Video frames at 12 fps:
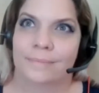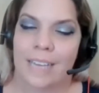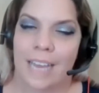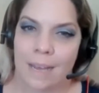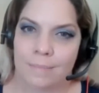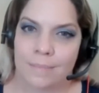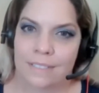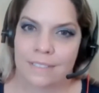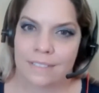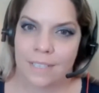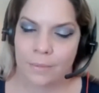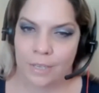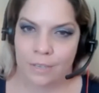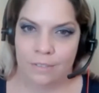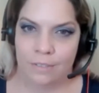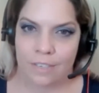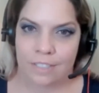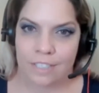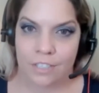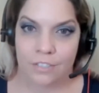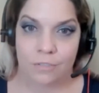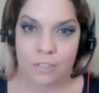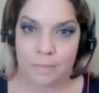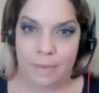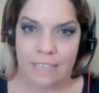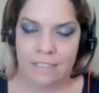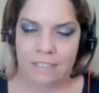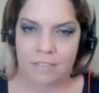apps that we use are Salesforce based.